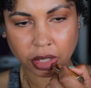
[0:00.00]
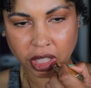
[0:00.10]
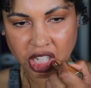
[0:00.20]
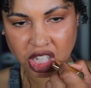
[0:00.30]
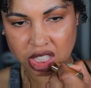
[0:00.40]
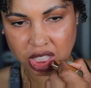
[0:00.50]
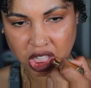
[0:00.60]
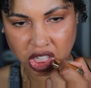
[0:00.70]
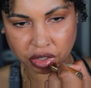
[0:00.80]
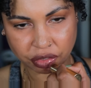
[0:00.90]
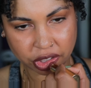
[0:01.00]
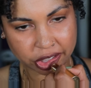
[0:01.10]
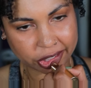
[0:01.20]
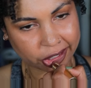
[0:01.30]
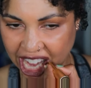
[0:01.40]
can y'all see the
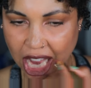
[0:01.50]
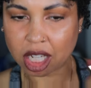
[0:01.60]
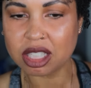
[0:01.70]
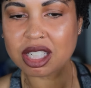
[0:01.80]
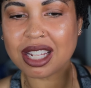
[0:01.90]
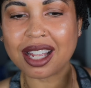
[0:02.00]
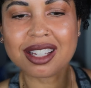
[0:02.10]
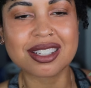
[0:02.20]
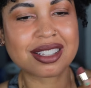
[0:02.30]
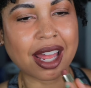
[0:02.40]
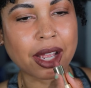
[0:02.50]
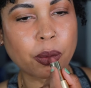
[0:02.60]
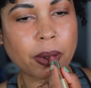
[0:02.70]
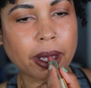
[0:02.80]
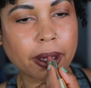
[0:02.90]
difference? Because it's like a
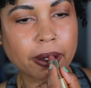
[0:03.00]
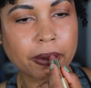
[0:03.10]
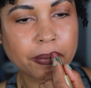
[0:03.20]
segue.